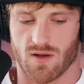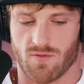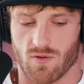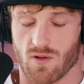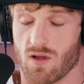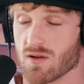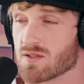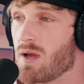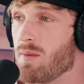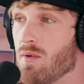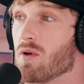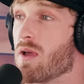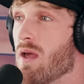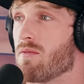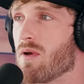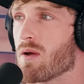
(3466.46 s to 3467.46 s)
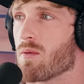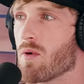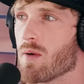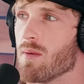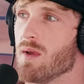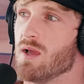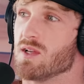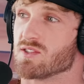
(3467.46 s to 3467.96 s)
for a long time, you'll get
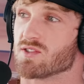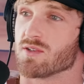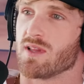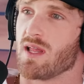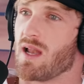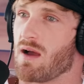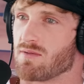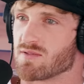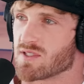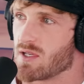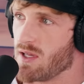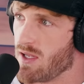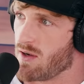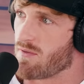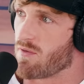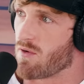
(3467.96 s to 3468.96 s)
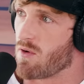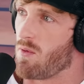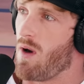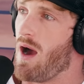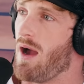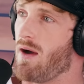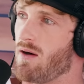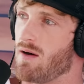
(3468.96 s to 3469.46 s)
ringworm. So then I was cleared for a
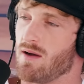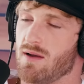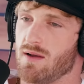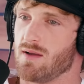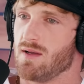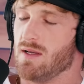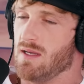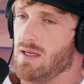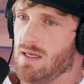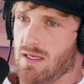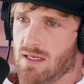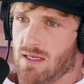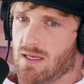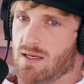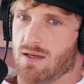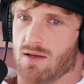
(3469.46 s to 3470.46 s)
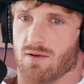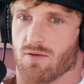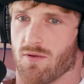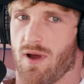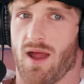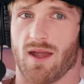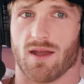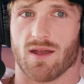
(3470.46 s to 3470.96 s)
while,
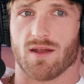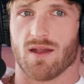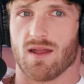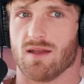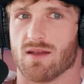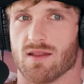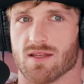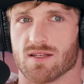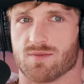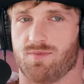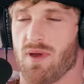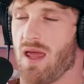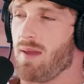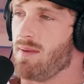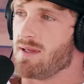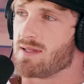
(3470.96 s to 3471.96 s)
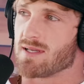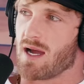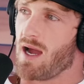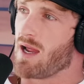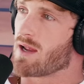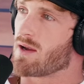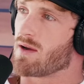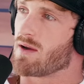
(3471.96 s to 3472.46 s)
ran into this baby
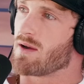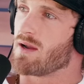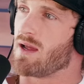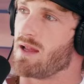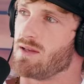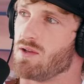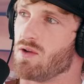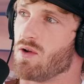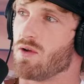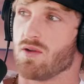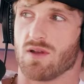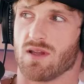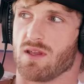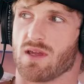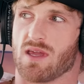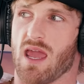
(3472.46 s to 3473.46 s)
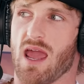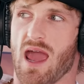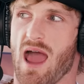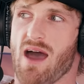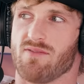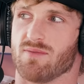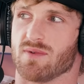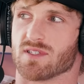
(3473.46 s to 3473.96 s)
tiger, and you know you you can't
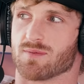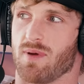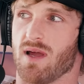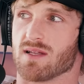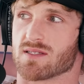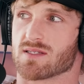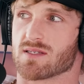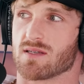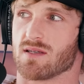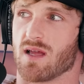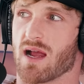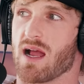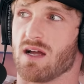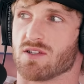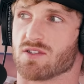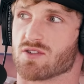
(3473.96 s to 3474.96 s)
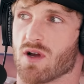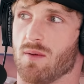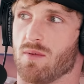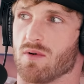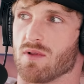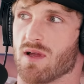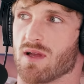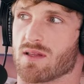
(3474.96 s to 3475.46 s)
have them as pets. I got in
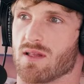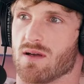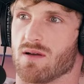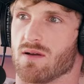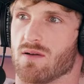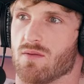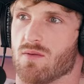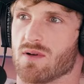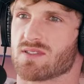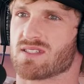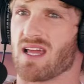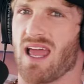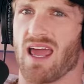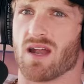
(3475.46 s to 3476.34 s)
trouble. Like the what's the